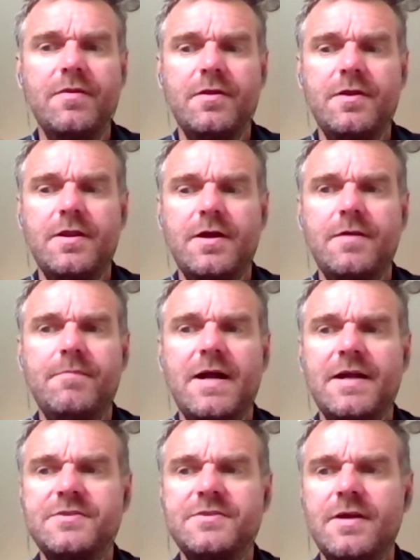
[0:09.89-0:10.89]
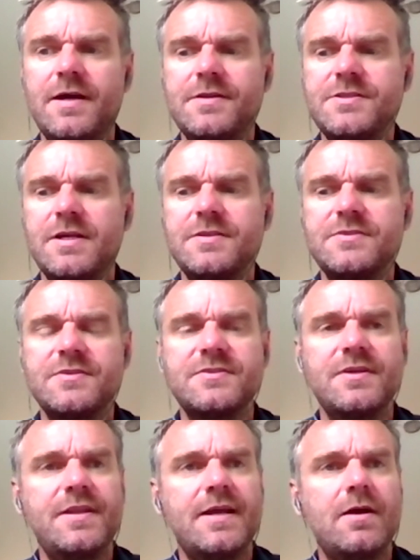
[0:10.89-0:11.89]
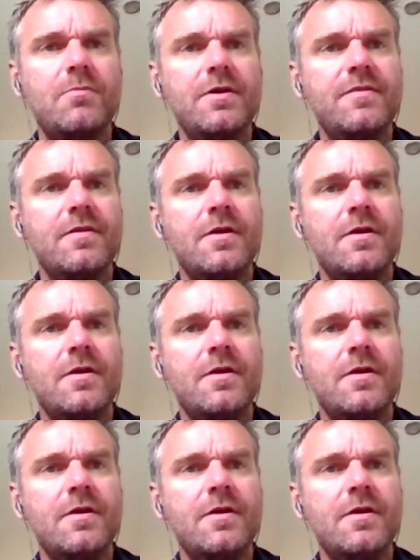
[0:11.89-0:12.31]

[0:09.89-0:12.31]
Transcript: and um, had had a chance to sit down with